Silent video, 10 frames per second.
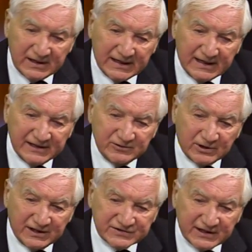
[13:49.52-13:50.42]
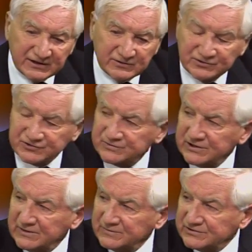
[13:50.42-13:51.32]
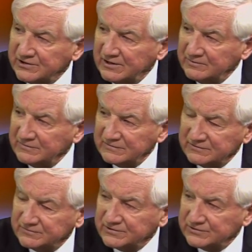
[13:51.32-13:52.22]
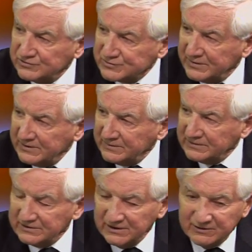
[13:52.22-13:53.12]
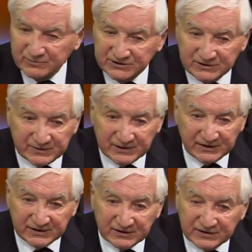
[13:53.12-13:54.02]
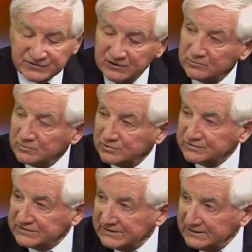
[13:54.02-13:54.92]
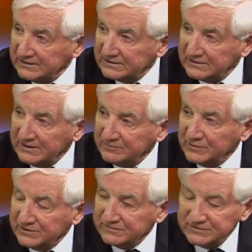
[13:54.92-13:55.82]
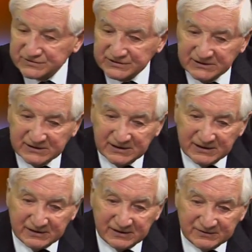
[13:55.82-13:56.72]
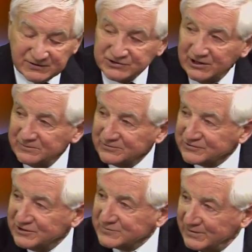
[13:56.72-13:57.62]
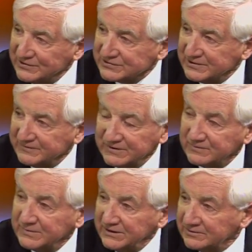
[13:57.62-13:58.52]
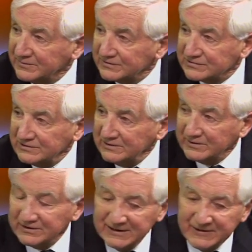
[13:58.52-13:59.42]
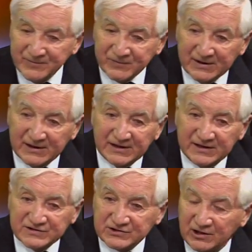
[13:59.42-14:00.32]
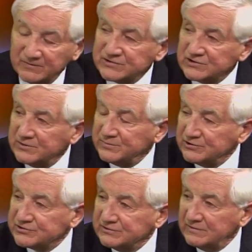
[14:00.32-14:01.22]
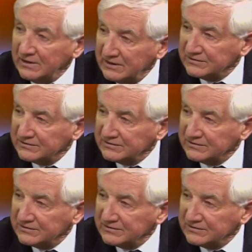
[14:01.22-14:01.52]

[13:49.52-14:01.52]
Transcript: Uh, he writes articles from time to time uh, for the newspaper, and I read them, and I think they're so well put together. I'm one of his uh, disciples, I suppose. I've never met him actually, but uh, he's obviously a person of high